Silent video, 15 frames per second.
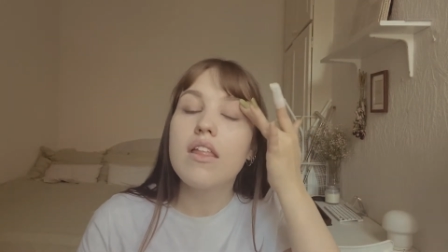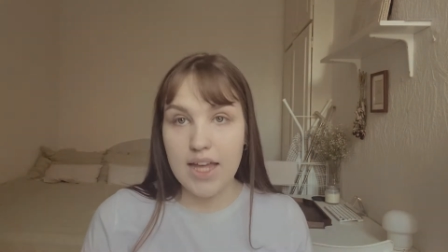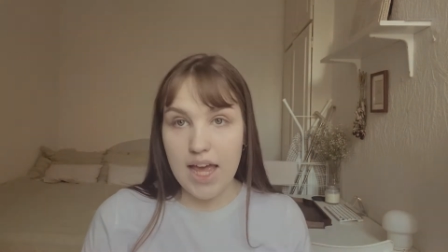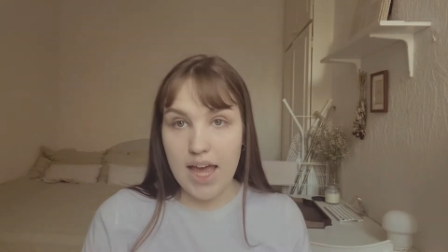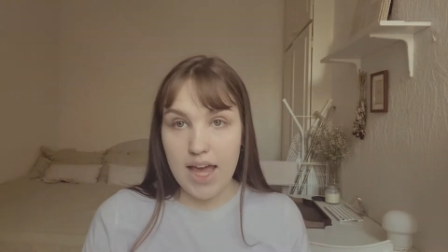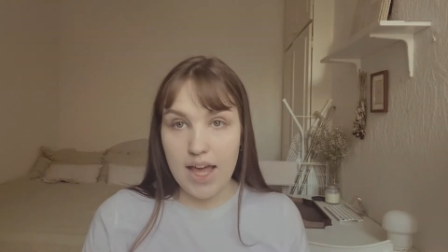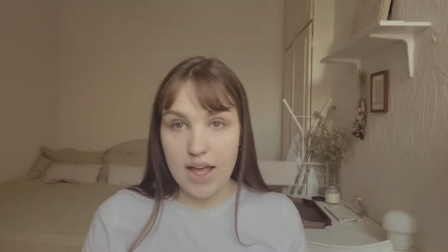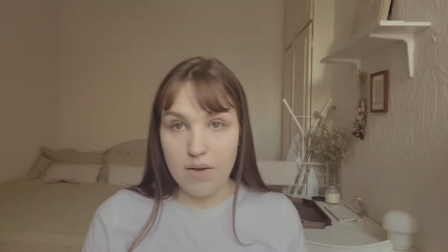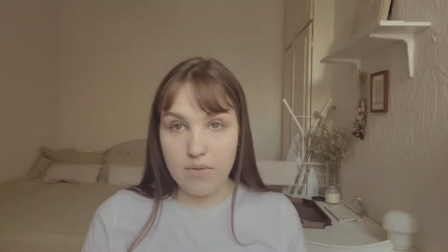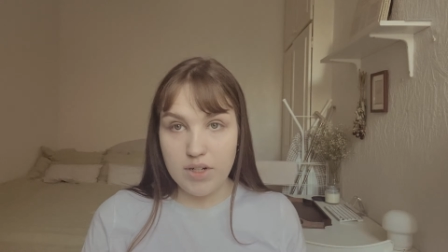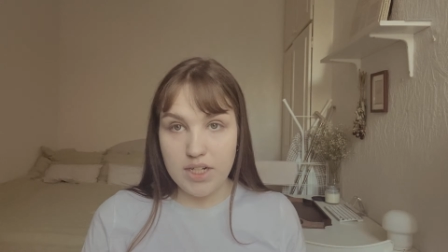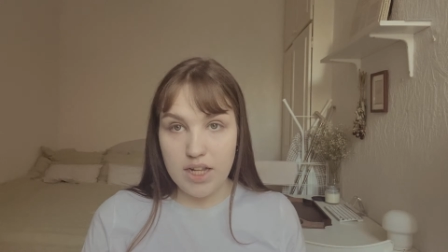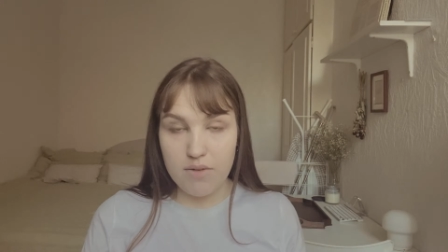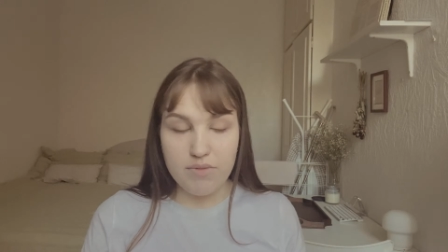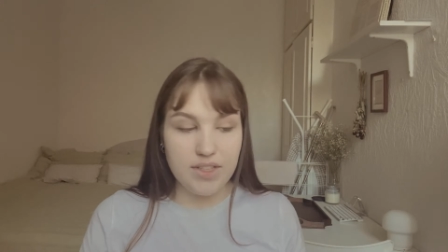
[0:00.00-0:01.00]
And we're
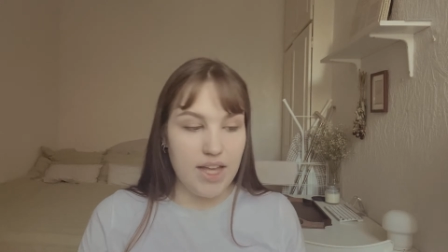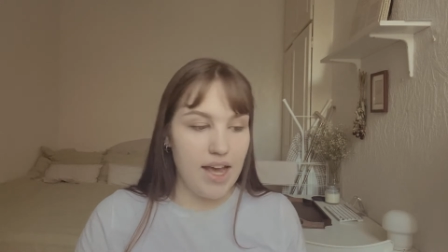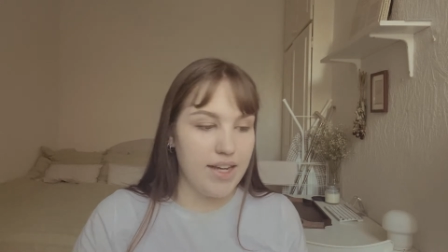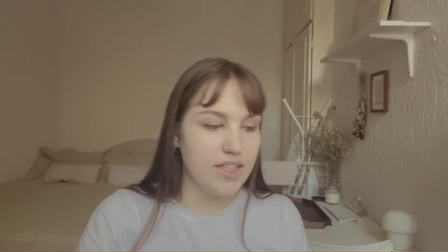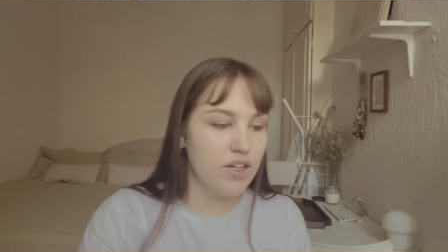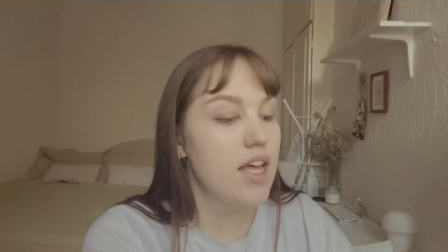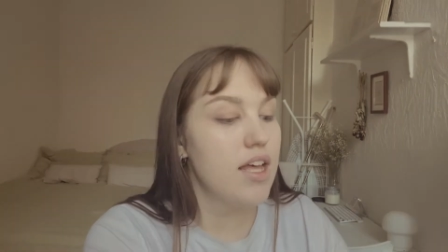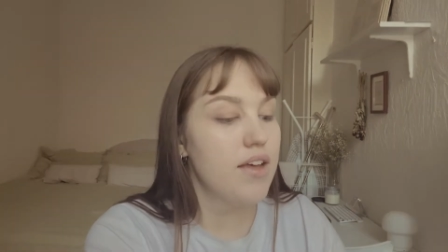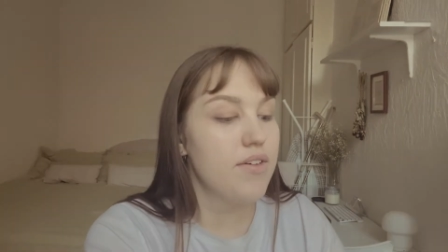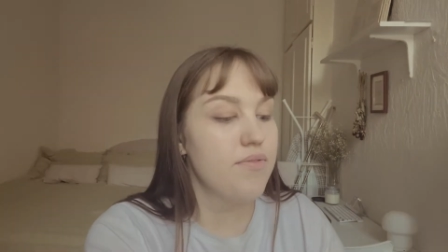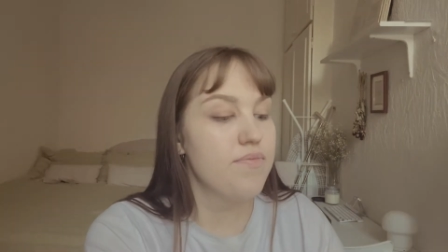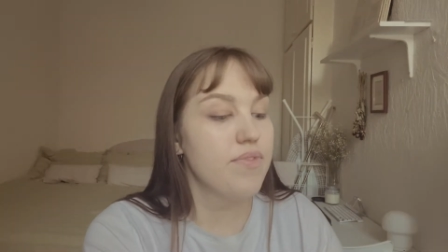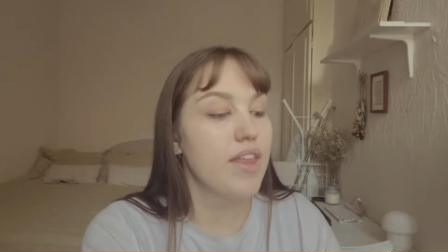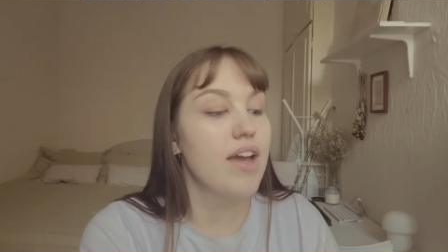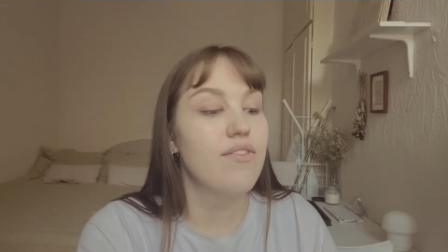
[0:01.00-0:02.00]
done with the eyeshadow.
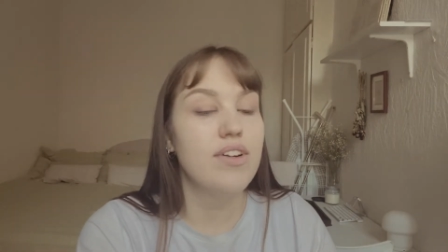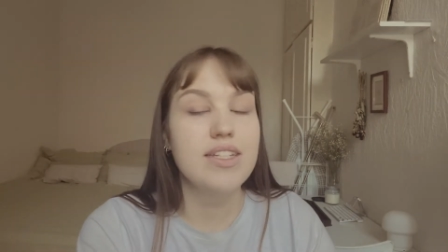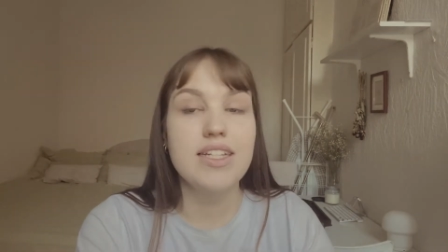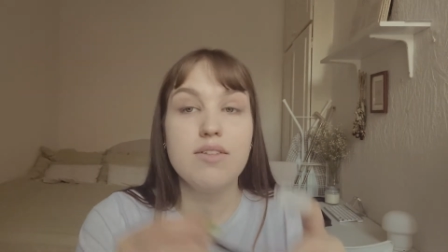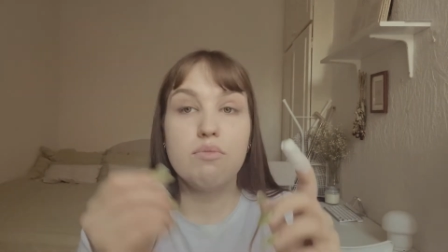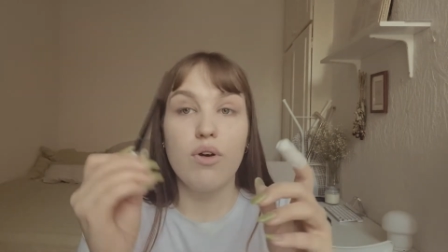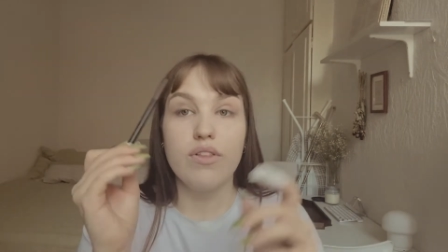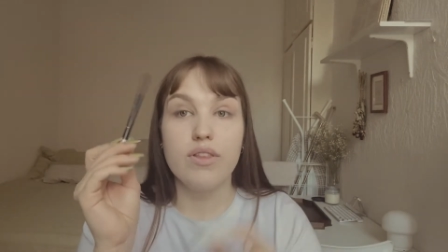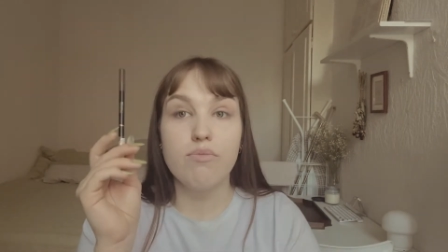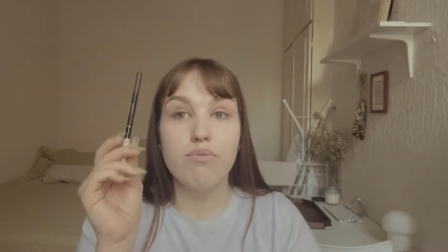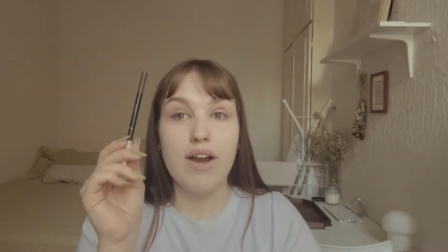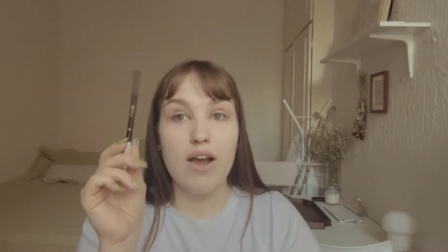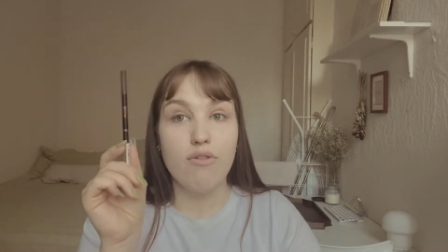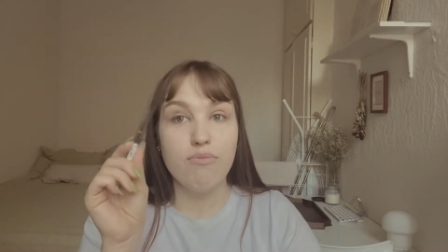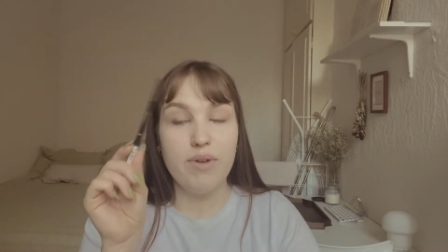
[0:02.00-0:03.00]
I recently bought the
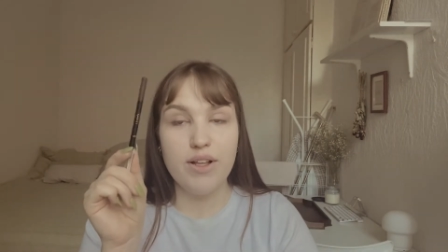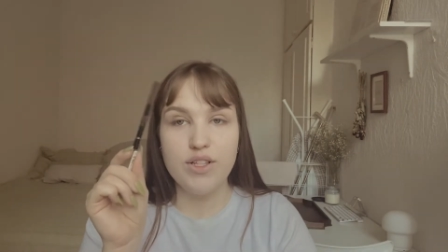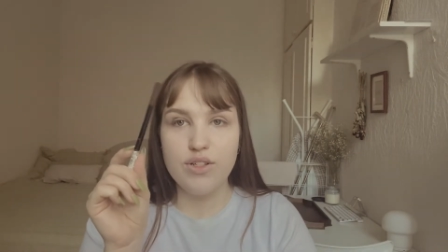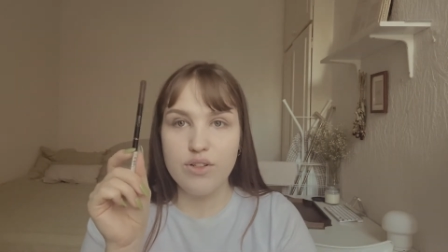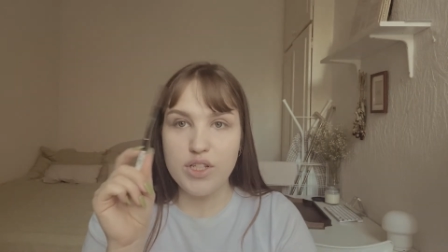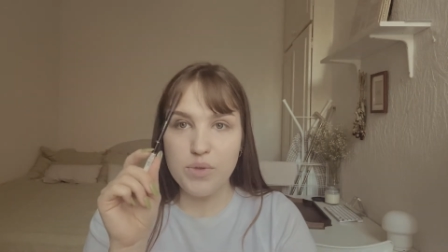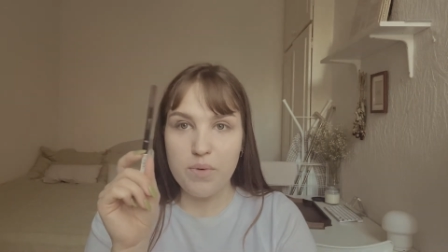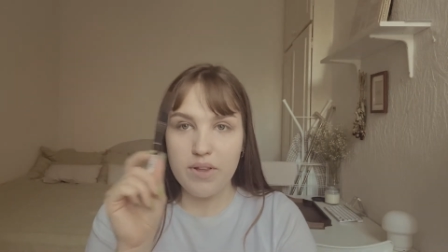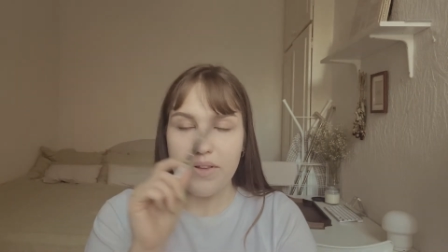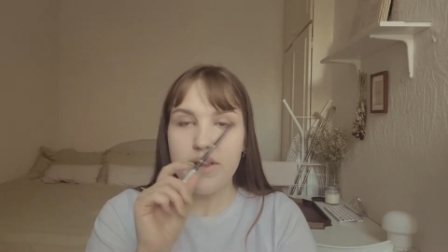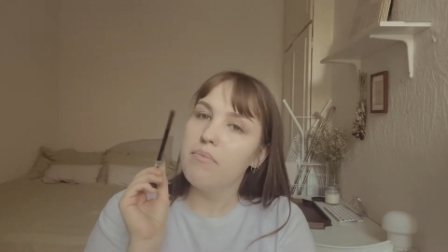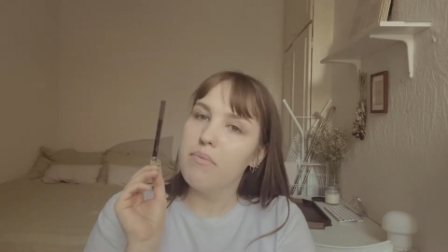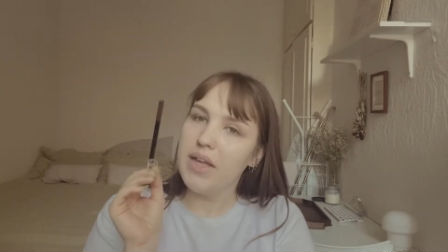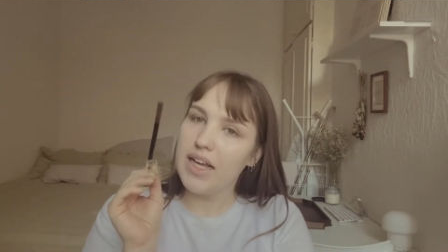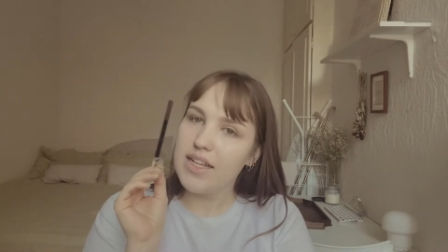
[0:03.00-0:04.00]
brown pencil as well,
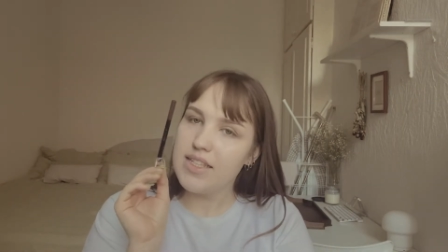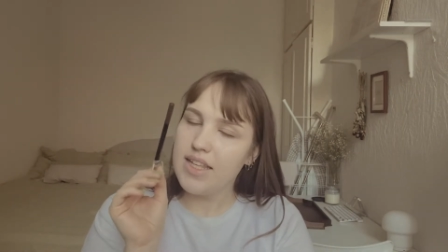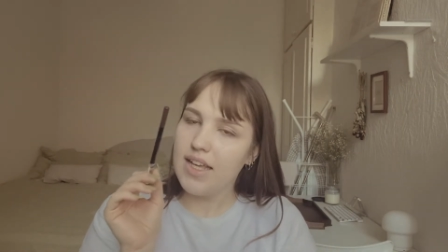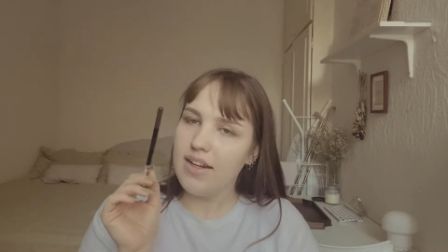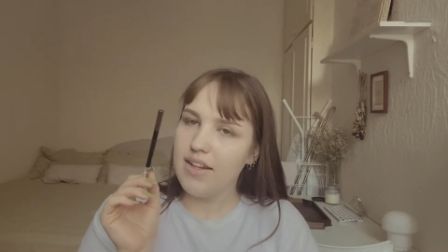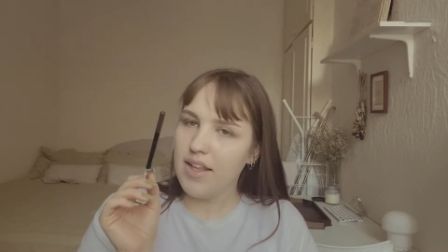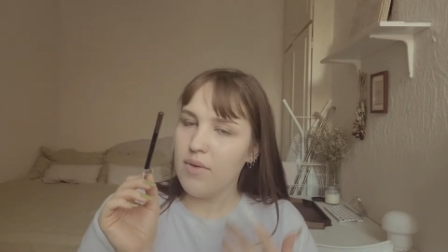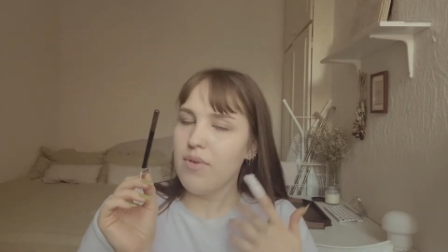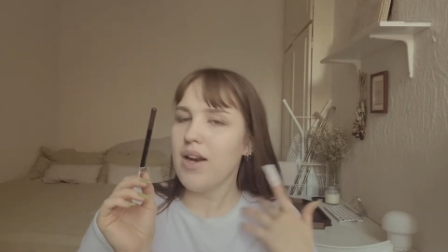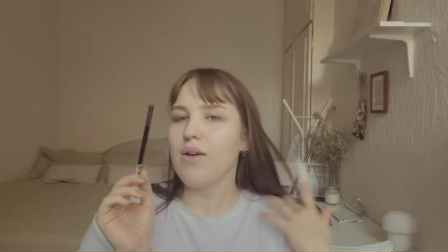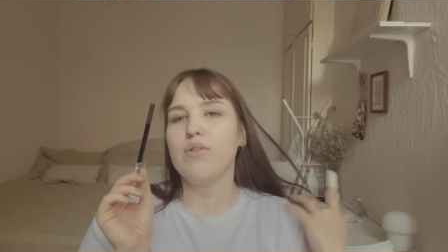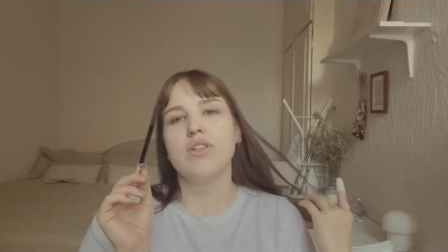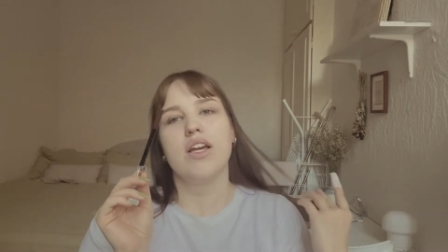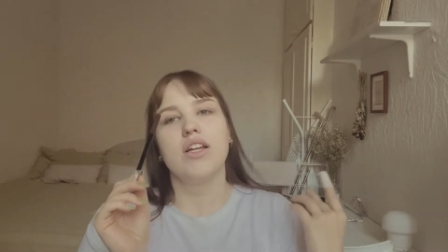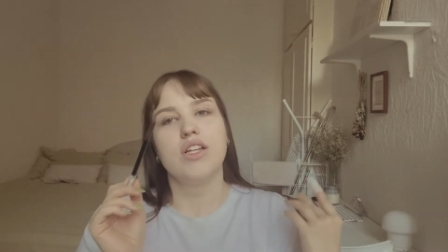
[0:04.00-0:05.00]
because the other day when I
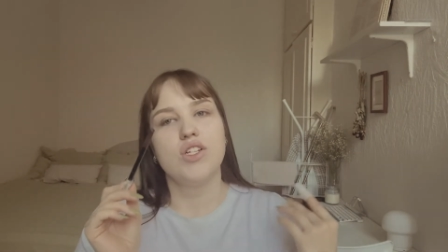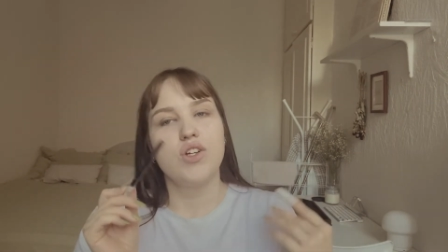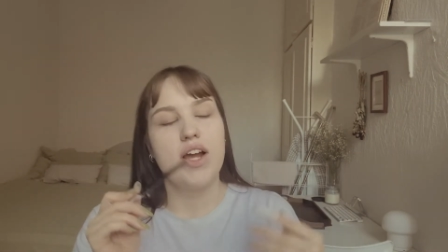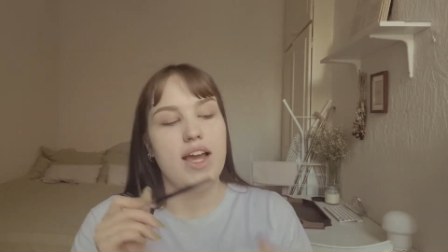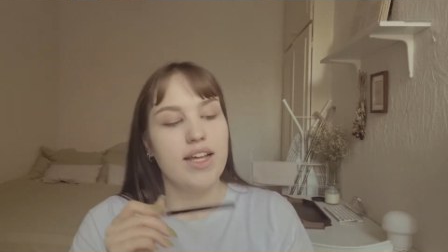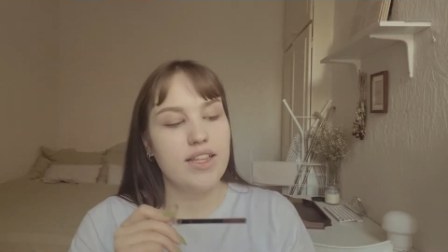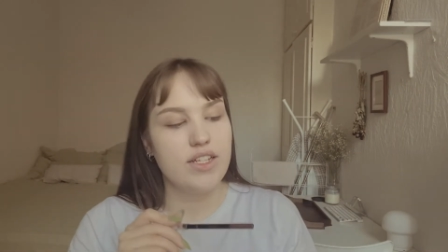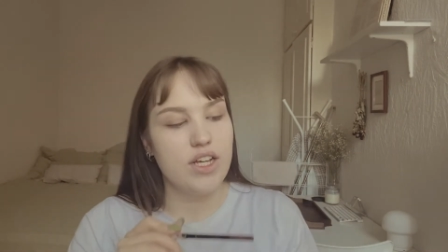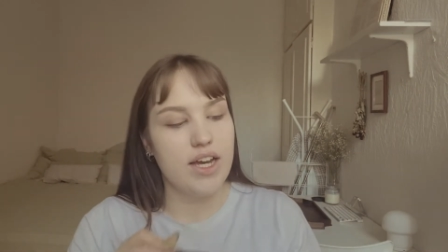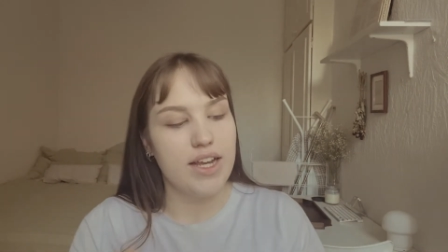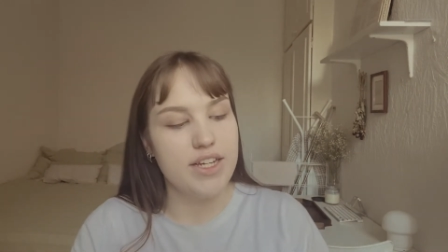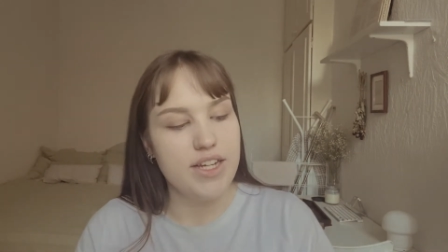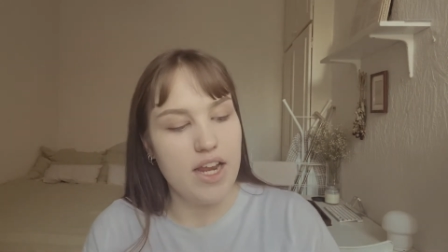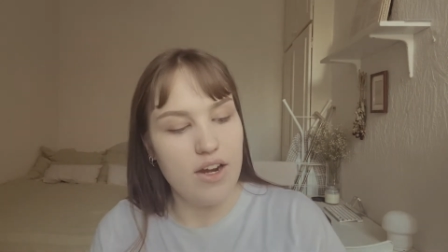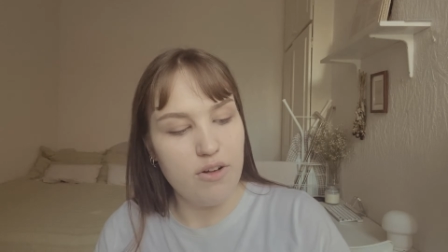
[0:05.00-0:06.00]
was actually trying the
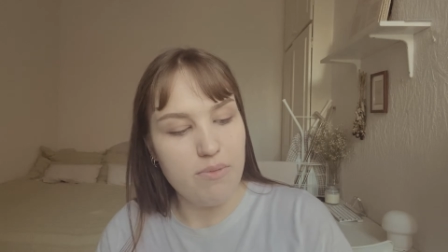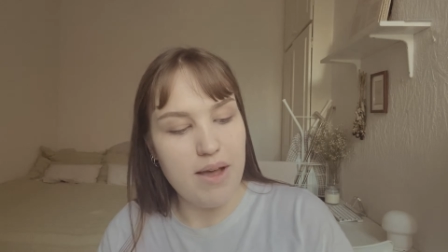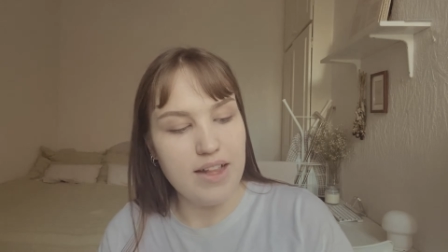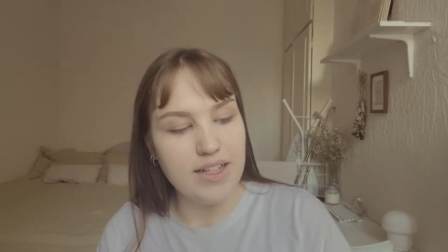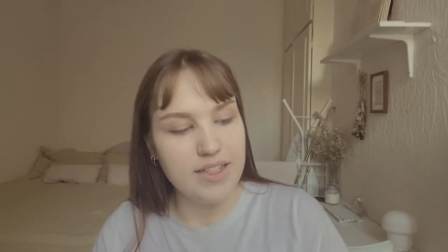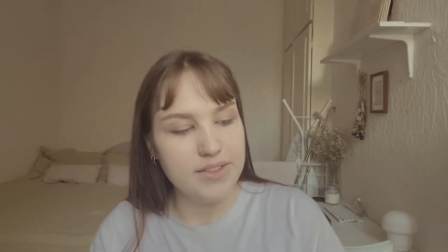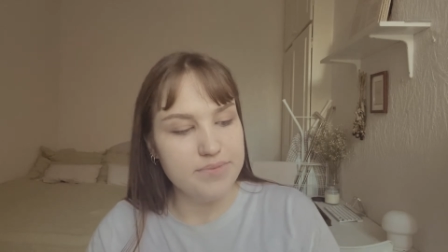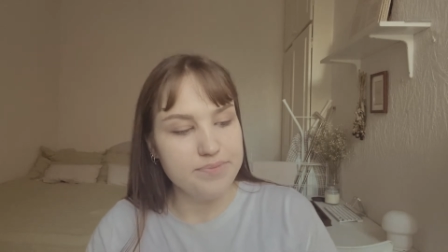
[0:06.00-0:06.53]
eyeshadow palette,